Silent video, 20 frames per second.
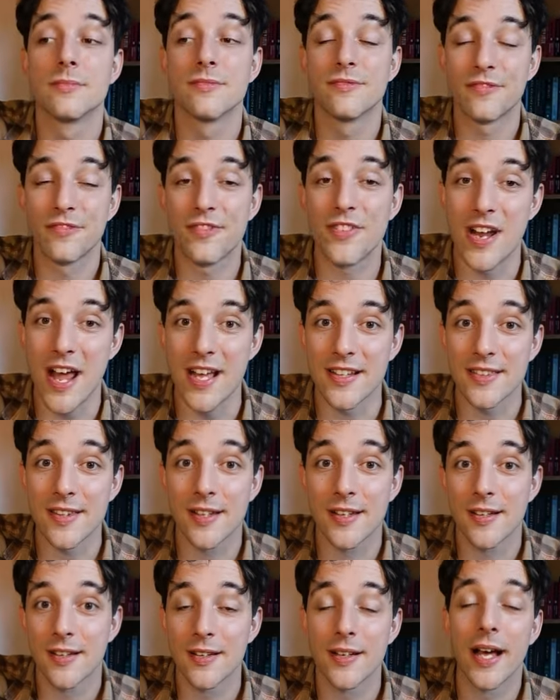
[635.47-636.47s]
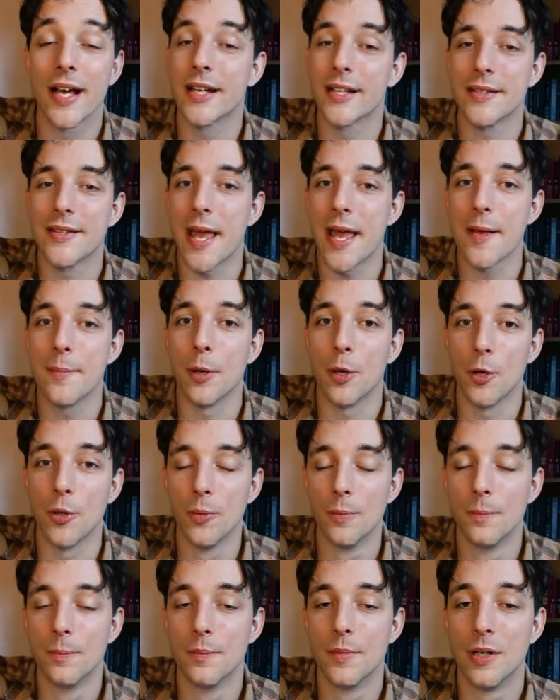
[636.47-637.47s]
Flat like a
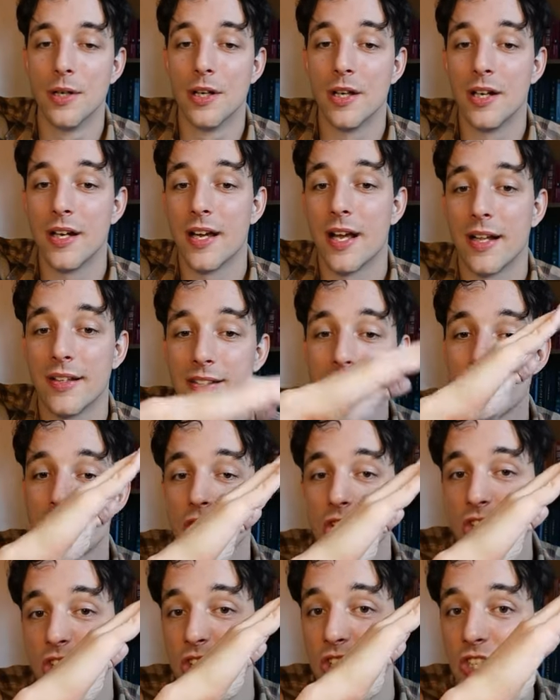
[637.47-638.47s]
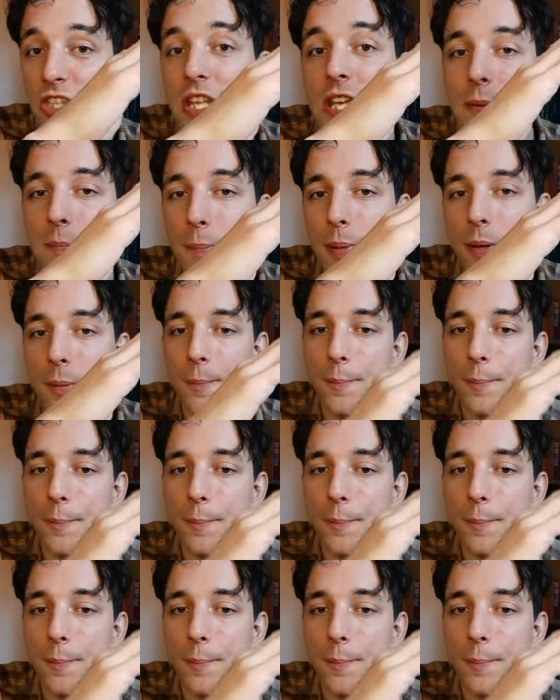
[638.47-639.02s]
table. This is steep.